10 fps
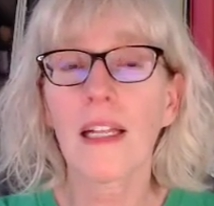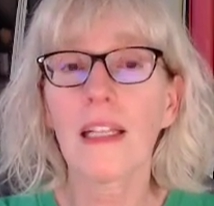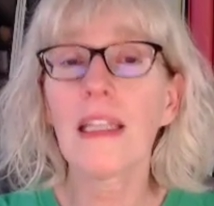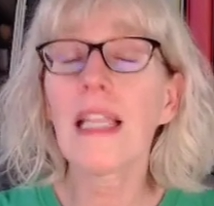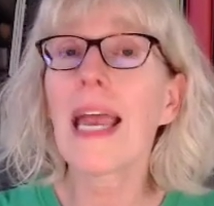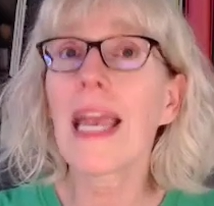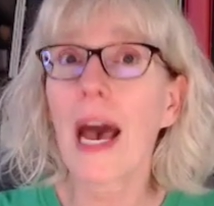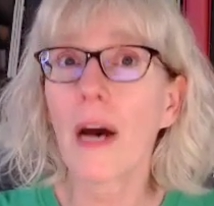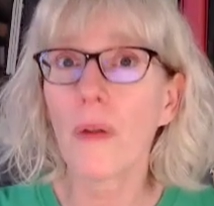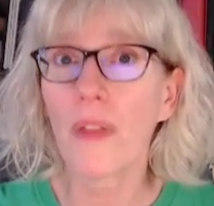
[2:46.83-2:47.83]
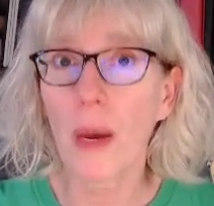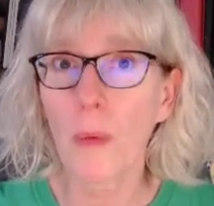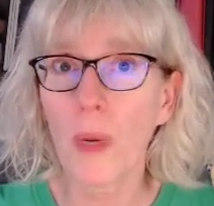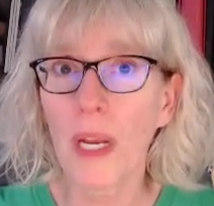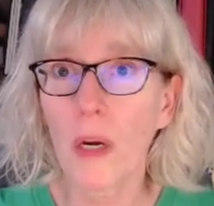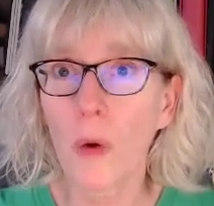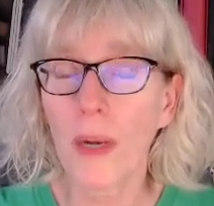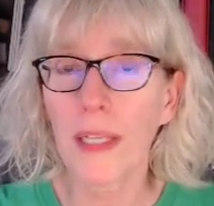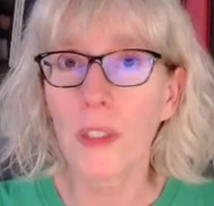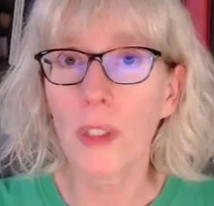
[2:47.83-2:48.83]
layout that we are
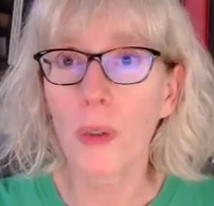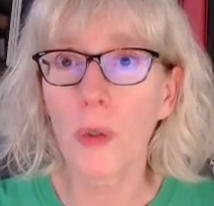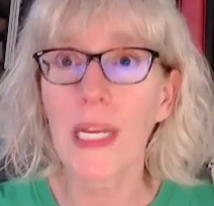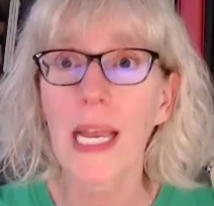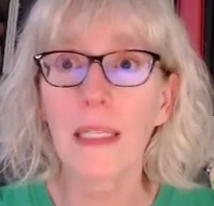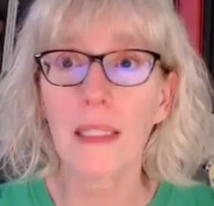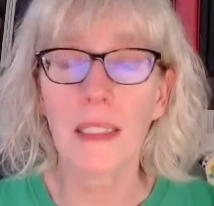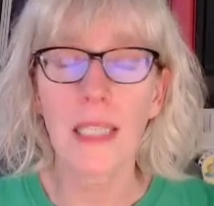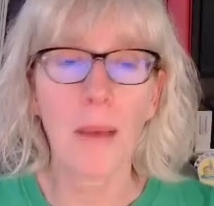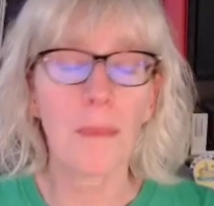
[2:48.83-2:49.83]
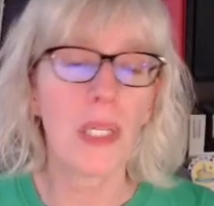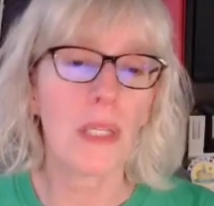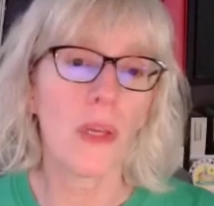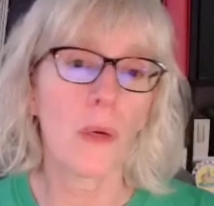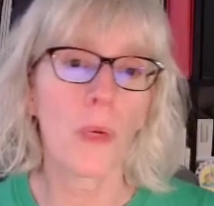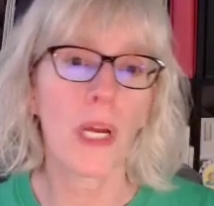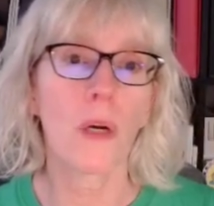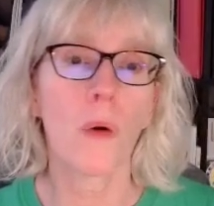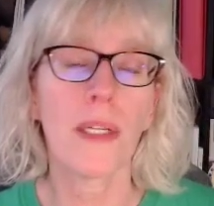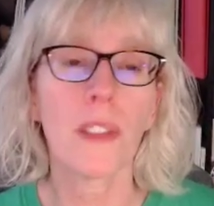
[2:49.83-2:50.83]
going to create, the template that we are
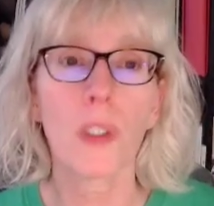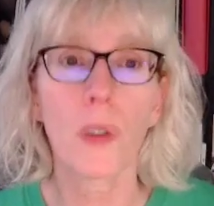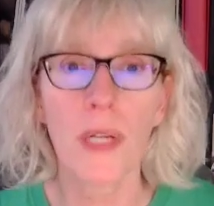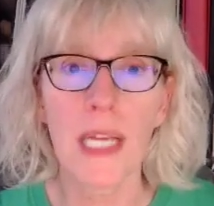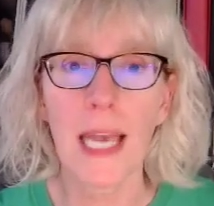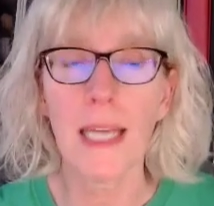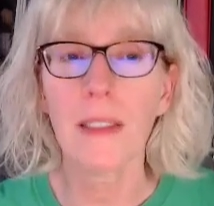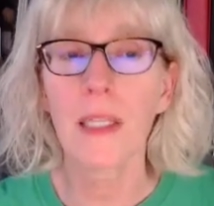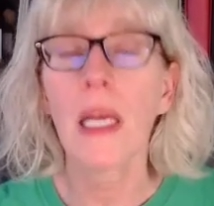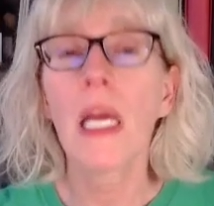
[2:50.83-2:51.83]
going to create.